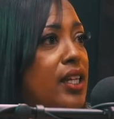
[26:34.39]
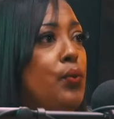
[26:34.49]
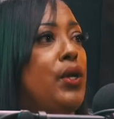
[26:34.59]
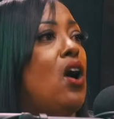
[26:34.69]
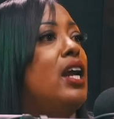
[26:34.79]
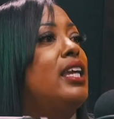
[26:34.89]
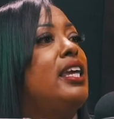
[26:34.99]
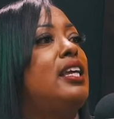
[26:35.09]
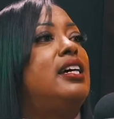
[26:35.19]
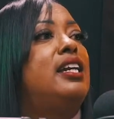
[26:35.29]
Here we are
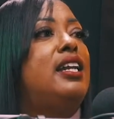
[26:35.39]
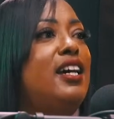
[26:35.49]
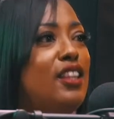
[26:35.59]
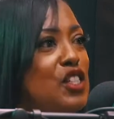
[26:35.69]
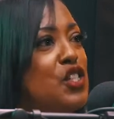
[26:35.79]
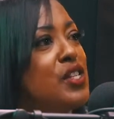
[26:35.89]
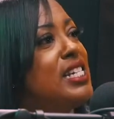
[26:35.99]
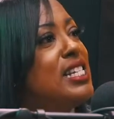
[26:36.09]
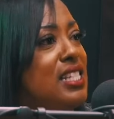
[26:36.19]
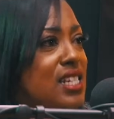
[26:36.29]
again, another
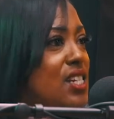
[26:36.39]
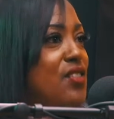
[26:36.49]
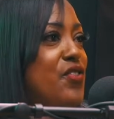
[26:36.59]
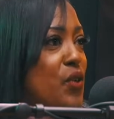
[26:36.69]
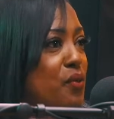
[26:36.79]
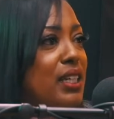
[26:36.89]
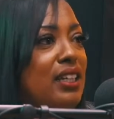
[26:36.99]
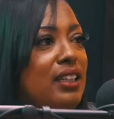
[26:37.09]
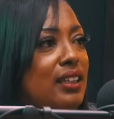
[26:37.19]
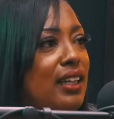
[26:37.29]
transition for
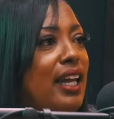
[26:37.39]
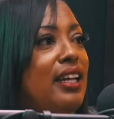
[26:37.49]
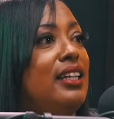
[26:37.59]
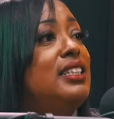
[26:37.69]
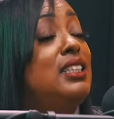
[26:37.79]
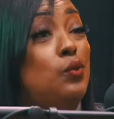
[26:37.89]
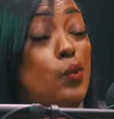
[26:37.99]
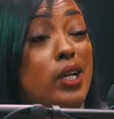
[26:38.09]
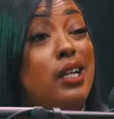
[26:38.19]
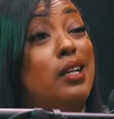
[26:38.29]
me. Like uh, this is
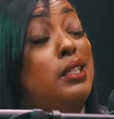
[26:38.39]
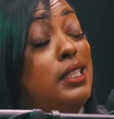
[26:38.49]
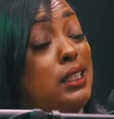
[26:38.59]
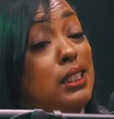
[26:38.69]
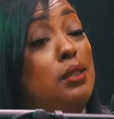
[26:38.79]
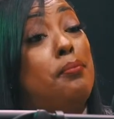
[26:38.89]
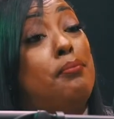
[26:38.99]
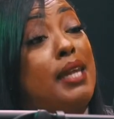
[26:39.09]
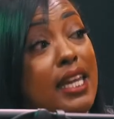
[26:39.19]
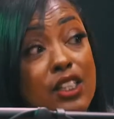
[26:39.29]
where a, uh, this is a
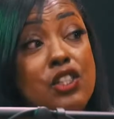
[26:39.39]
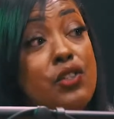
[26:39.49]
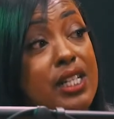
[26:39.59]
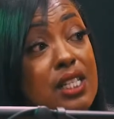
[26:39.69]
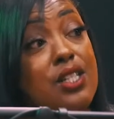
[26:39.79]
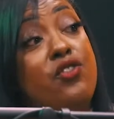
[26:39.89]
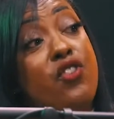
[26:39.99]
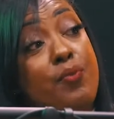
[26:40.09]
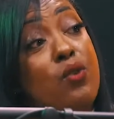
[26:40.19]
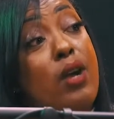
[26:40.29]
major transition
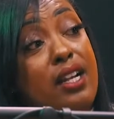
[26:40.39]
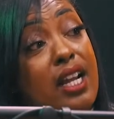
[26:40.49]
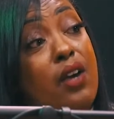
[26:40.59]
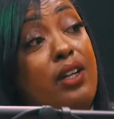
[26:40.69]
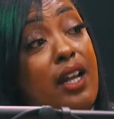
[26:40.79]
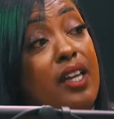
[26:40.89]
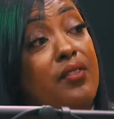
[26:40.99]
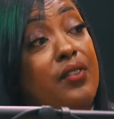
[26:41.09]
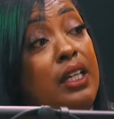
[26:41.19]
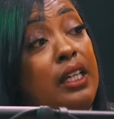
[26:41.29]
for me right now in
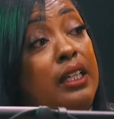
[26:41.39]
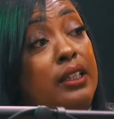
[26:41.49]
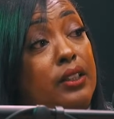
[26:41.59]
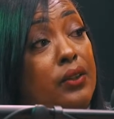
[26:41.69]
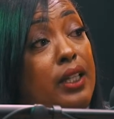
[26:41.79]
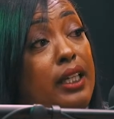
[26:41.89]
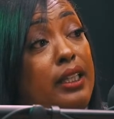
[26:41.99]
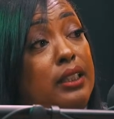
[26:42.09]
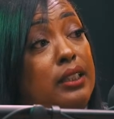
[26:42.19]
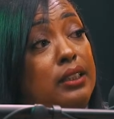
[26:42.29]
life.
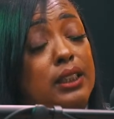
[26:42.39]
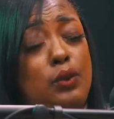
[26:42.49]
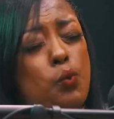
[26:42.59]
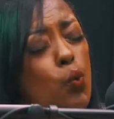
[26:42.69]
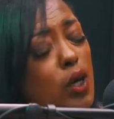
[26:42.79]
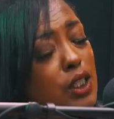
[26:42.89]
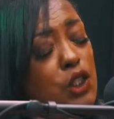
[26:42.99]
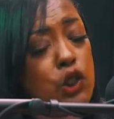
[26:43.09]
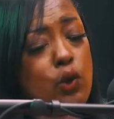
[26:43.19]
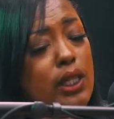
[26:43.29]
Okay, this one
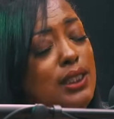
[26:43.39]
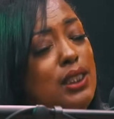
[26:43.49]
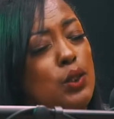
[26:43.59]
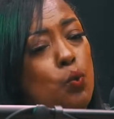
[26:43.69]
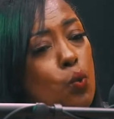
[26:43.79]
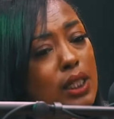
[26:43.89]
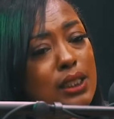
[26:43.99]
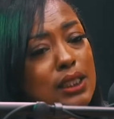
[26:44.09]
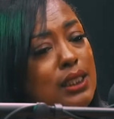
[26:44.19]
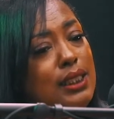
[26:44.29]
choice, this
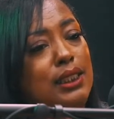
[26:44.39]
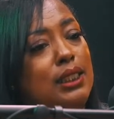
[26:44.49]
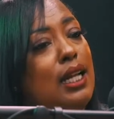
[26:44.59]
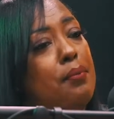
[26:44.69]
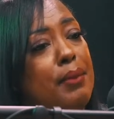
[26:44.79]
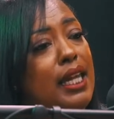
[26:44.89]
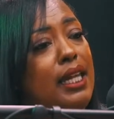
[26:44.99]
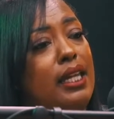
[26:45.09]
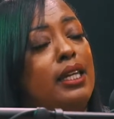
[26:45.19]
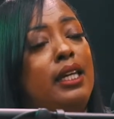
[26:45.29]
one decision I
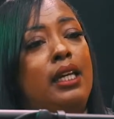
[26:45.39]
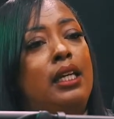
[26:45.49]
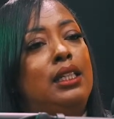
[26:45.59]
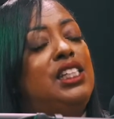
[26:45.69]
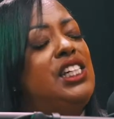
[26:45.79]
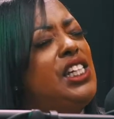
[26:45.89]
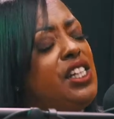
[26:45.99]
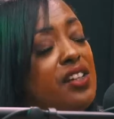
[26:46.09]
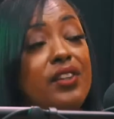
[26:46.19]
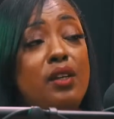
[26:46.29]
made
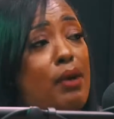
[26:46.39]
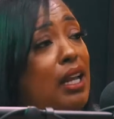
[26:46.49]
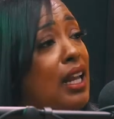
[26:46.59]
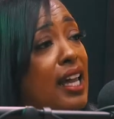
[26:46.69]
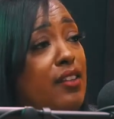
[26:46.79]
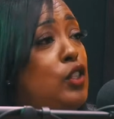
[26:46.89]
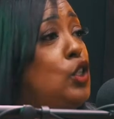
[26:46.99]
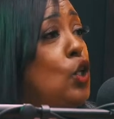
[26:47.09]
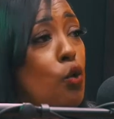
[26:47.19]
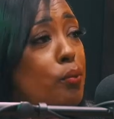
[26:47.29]
shifted my life
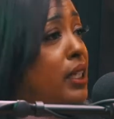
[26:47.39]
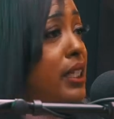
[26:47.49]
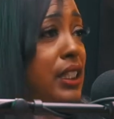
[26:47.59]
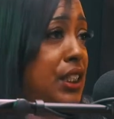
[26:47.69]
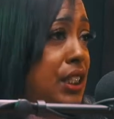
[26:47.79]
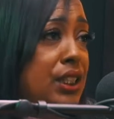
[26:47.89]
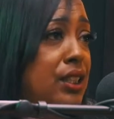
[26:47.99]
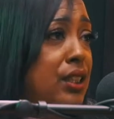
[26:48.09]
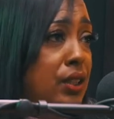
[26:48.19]
so much.